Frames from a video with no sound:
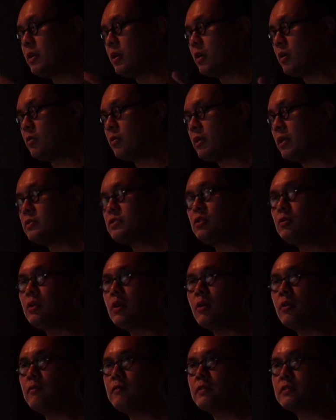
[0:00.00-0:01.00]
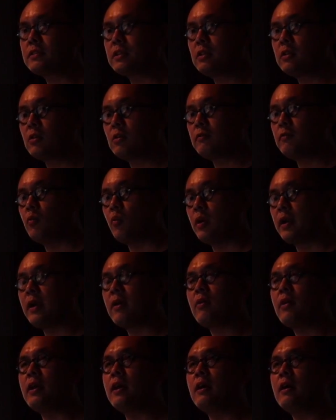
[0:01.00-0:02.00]
you know, as you know, if it's clear for one
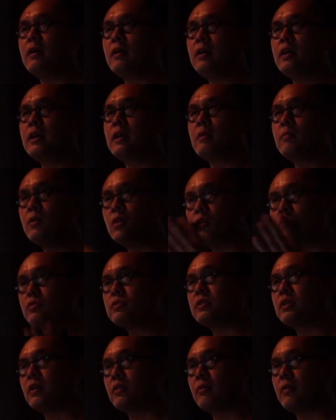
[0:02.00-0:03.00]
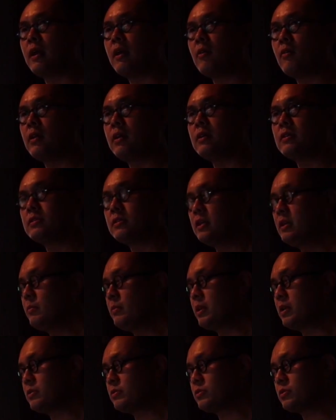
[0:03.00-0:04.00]
area, it can be used in other areas
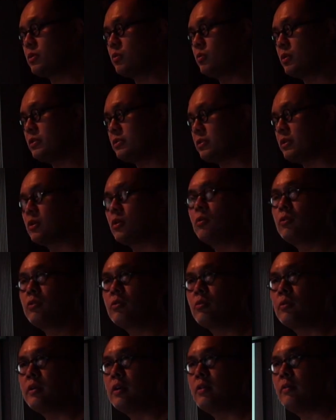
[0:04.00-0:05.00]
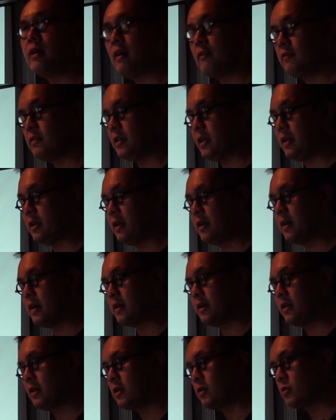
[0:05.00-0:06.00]
because there's no reason to go through another FDA uh,
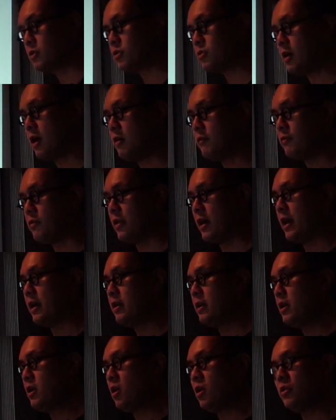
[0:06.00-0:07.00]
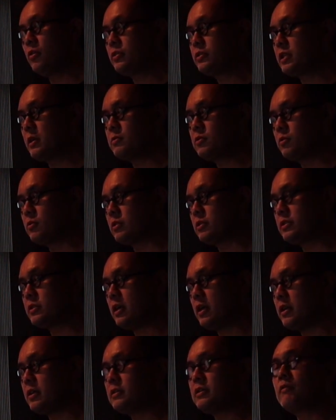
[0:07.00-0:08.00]
clinical trial for that, although subsequent
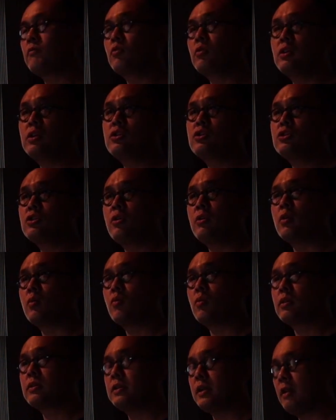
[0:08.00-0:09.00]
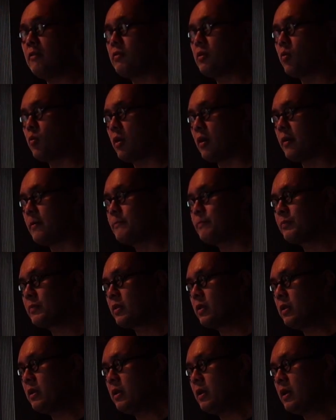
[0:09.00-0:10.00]
studies have really shown it works everywhere.
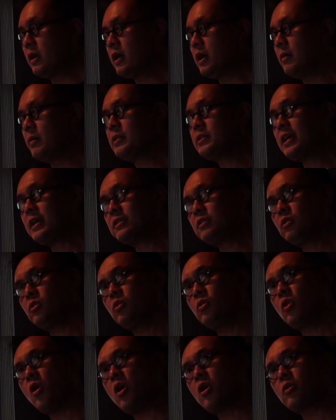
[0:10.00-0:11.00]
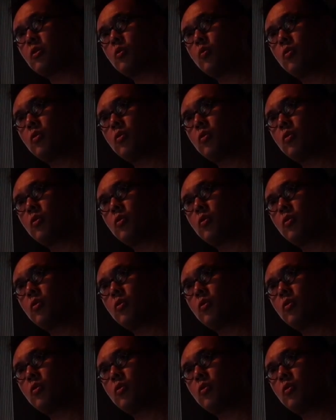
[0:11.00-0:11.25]
Um, it takes a little longer to